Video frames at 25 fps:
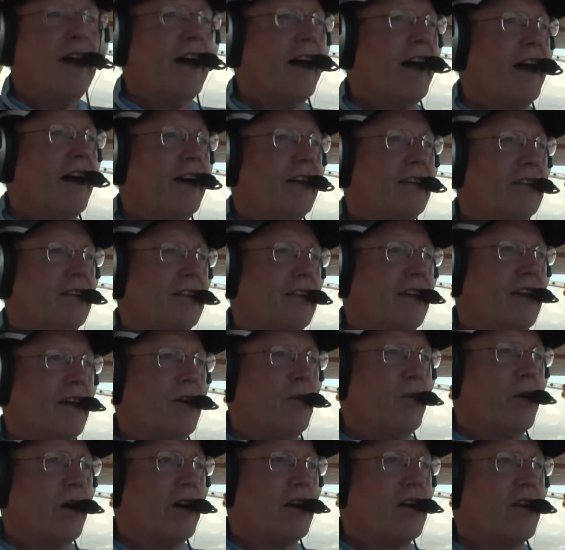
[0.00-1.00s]
and
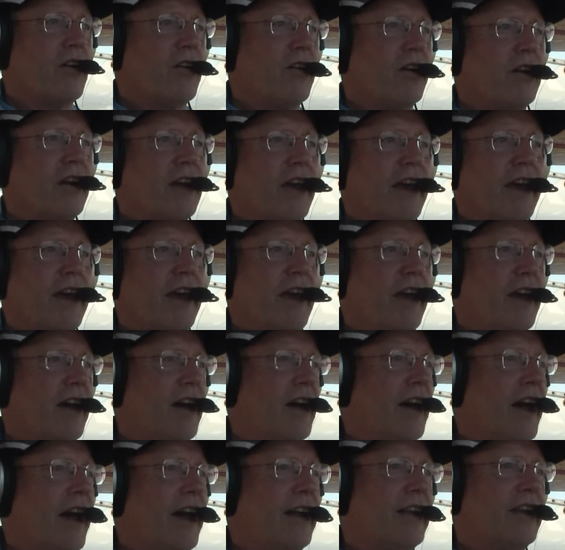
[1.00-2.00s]
uh, we're currently
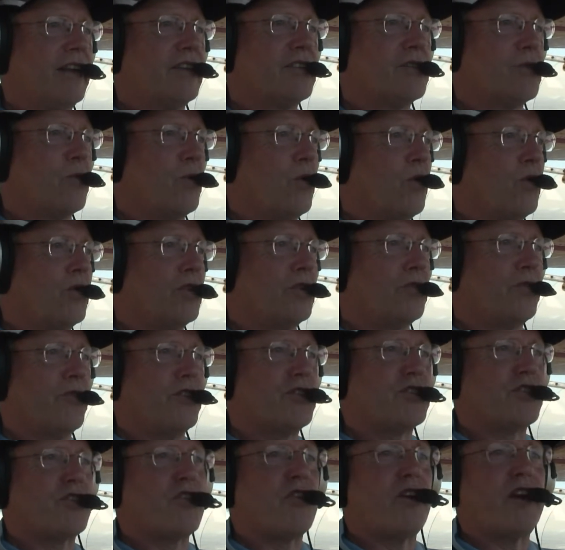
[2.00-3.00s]
uh, heading towards
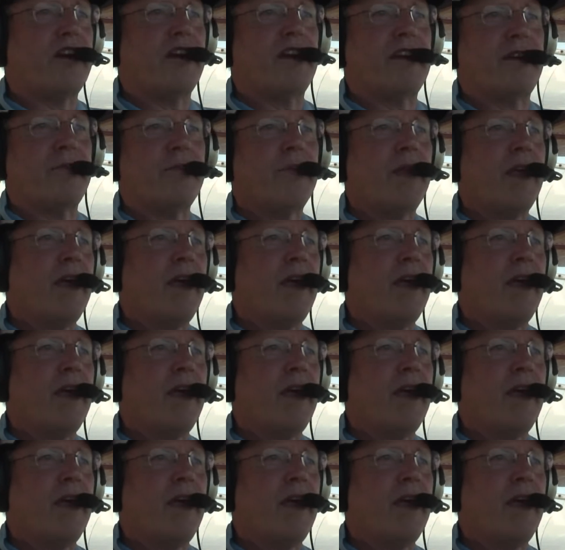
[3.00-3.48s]
Fish Creek.